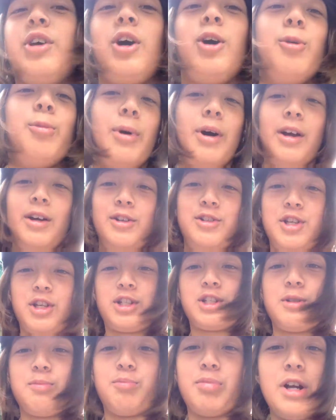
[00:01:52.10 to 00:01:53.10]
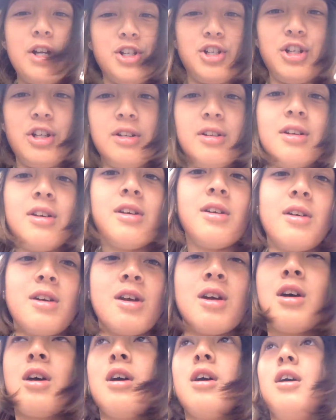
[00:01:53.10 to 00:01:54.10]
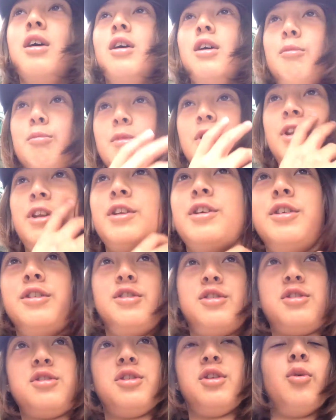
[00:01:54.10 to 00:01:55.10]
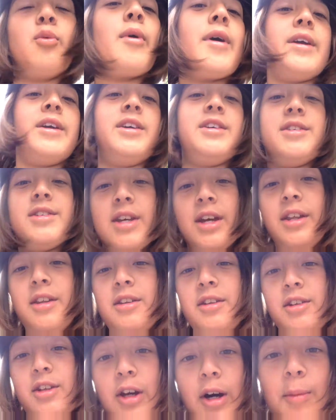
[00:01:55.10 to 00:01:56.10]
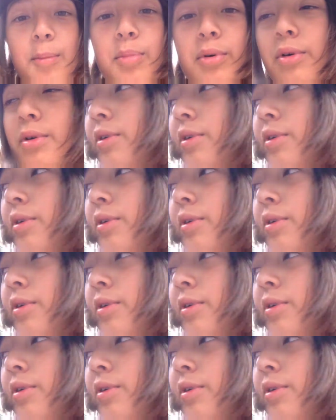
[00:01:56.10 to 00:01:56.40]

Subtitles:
tell by his expression, and the way he said "yup,"